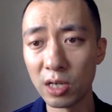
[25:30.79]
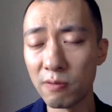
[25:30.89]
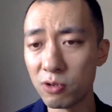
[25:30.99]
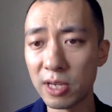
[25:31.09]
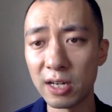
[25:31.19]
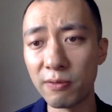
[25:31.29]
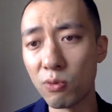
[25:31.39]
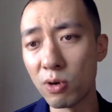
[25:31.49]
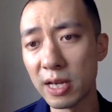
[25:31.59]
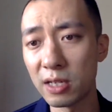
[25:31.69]
if you can't
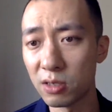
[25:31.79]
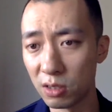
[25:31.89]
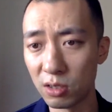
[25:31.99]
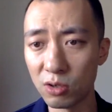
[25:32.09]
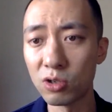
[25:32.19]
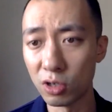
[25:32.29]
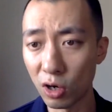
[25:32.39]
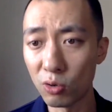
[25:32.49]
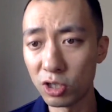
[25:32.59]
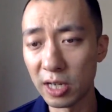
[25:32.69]
afford that, you should
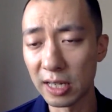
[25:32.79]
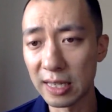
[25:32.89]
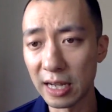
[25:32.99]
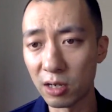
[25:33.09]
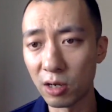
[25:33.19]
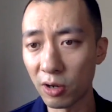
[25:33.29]
negotiate that.